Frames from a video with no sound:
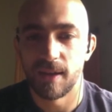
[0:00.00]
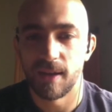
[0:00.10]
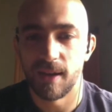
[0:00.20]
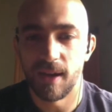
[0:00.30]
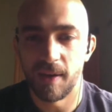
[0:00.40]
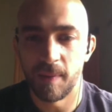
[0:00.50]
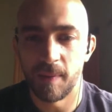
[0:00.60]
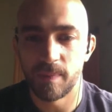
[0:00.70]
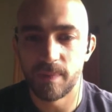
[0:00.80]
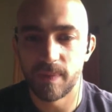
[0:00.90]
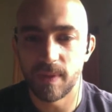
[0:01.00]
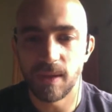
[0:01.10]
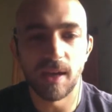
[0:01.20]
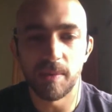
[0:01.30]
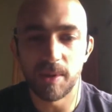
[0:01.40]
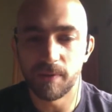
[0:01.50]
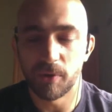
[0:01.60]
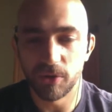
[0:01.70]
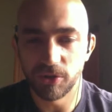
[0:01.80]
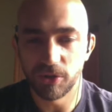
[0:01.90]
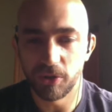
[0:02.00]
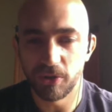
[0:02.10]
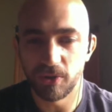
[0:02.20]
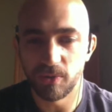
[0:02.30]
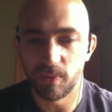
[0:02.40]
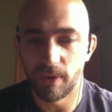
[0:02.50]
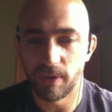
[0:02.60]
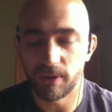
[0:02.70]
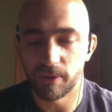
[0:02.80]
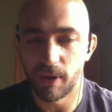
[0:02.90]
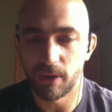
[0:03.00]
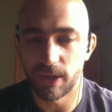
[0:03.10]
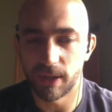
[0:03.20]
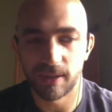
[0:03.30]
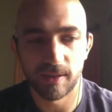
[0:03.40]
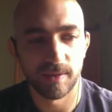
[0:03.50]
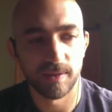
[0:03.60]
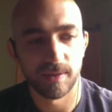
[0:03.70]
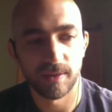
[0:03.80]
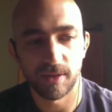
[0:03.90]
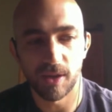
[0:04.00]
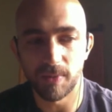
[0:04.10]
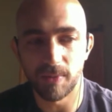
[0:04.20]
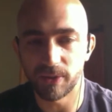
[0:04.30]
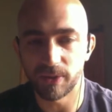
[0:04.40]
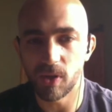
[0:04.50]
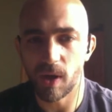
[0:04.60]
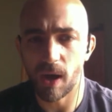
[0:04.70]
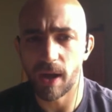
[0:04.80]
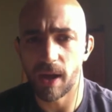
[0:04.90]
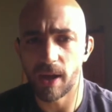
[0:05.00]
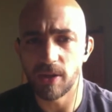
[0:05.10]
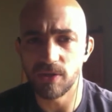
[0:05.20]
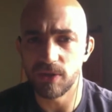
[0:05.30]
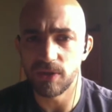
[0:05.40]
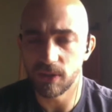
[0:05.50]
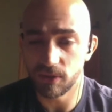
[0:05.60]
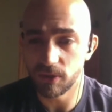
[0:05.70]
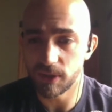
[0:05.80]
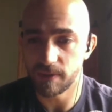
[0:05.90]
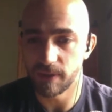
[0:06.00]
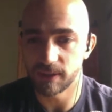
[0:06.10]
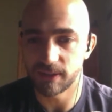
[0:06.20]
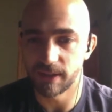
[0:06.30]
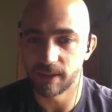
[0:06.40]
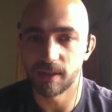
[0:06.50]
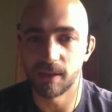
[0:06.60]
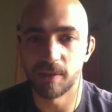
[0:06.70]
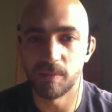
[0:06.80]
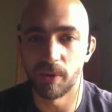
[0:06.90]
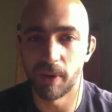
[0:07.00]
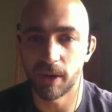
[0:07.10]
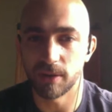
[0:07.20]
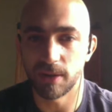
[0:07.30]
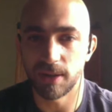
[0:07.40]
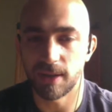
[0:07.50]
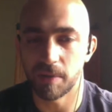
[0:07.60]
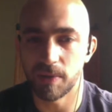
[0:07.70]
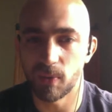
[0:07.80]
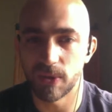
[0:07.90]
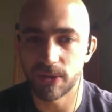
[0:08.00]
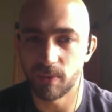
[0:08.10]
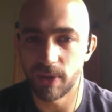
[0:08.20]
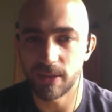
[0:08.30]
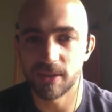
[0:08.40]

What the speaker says: Yeah, I mean, for those who weren't around like a couple months ago, I used to do these things like more regularly, like maybe once a week.